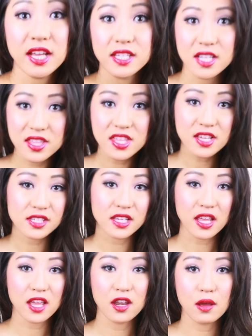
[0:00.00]
they did this
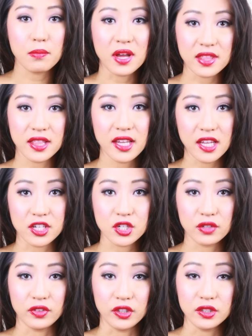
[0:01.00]
in monthly
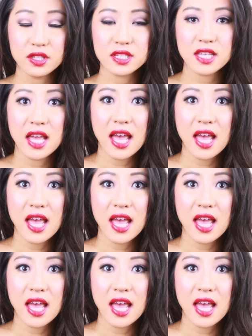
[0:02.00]
intervals,